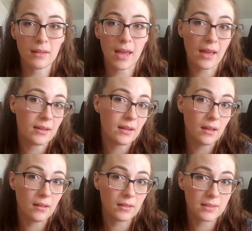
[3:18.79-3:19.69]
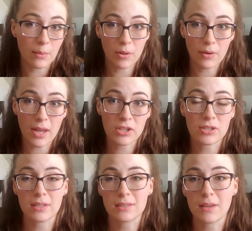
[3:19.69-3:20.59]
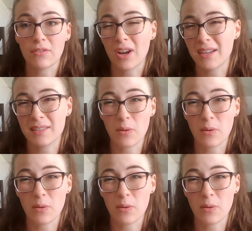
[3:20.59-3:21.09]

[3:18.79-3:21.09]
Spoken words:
at some locations and some varieties